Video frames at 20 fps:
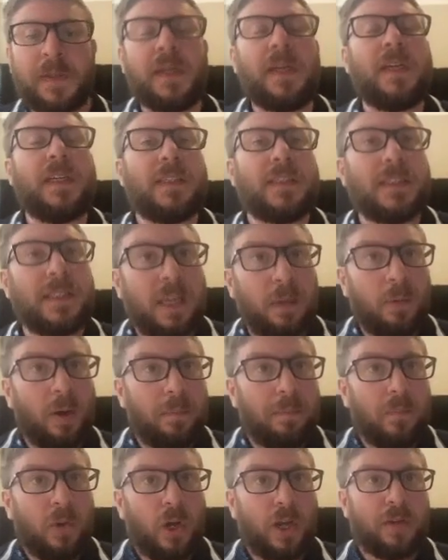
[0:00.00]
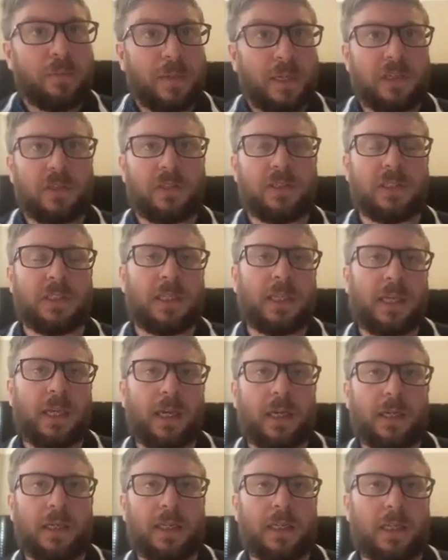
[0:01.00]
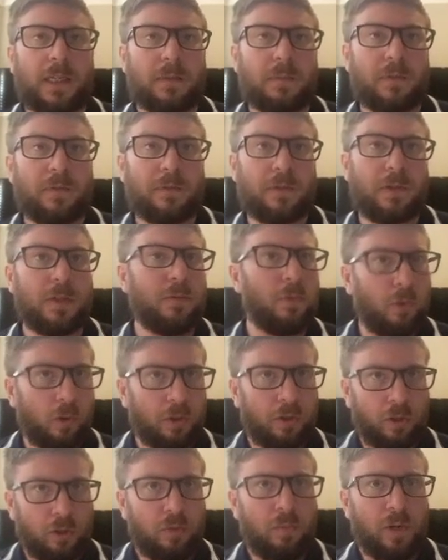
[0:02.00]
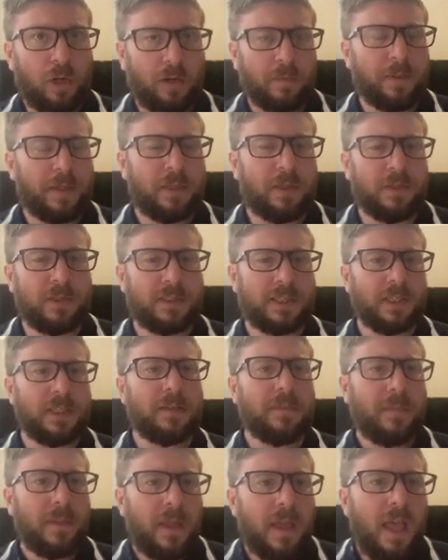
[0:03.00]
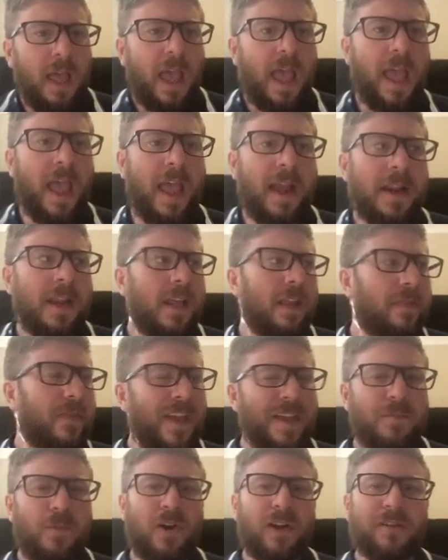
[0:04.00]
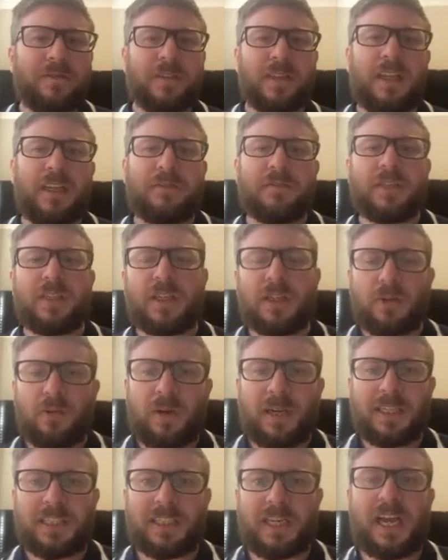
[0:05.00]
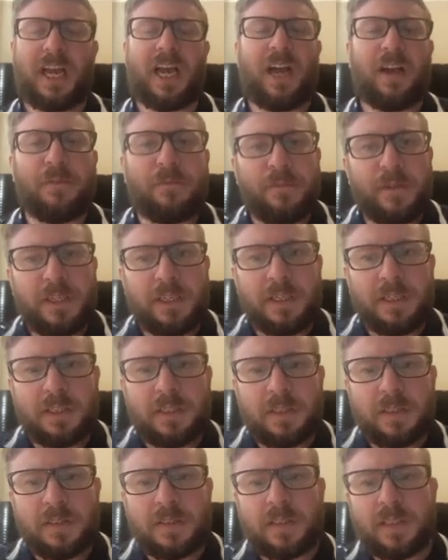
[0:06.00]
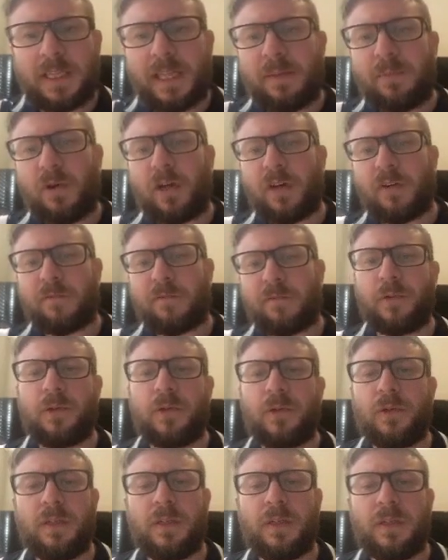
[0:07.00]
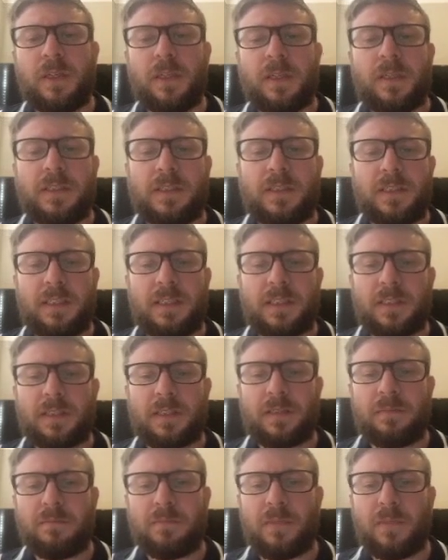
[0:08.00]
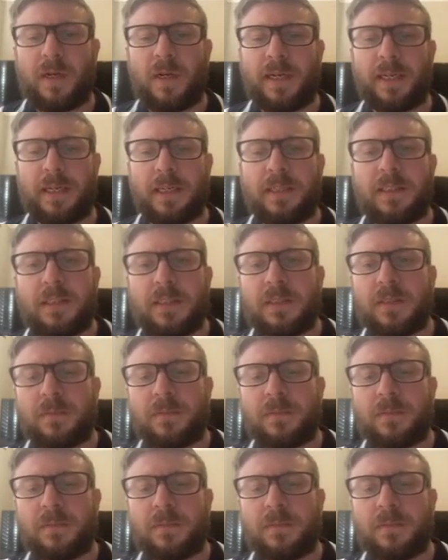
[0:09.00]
Someone might have been using the calculator before you, or you might have been using it, and they might have left an equation half finished. So they might have put 6 minus